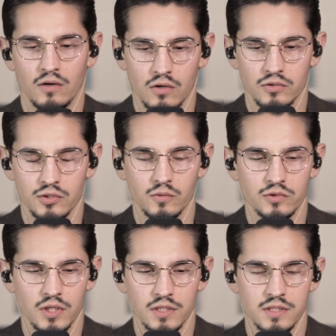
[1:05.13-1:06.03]
also
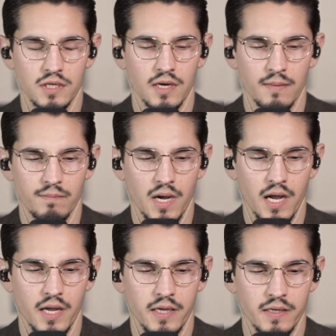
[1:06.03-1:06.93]
just
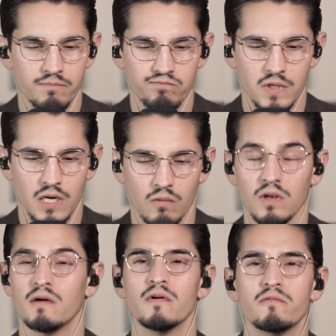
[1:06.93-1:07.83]
my,
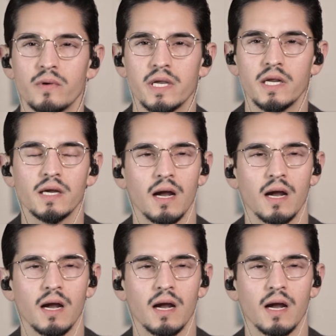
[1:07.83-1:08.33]
love of reading.